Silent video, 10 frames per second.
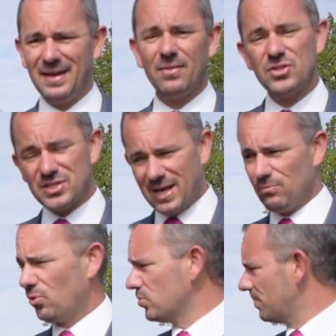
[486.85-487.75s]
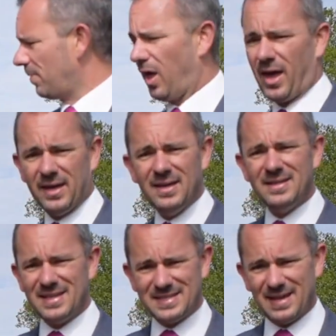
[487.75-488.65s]
And the same rules apply,
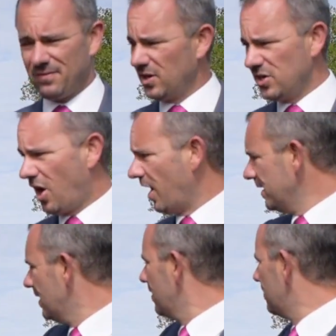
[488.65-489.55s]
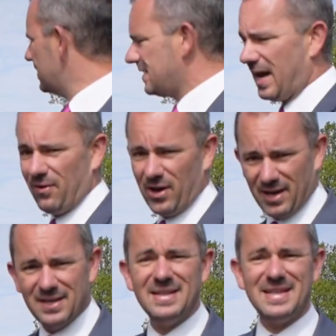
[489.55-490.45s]
year 7 and 9, this
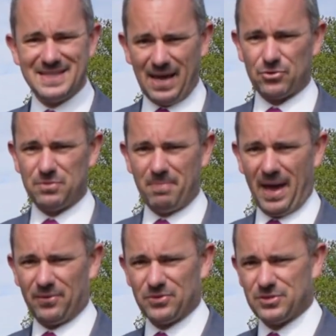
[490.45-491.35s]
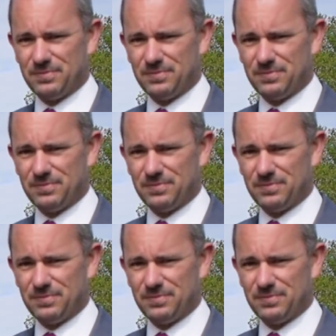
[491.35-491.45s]
area is out of bounds.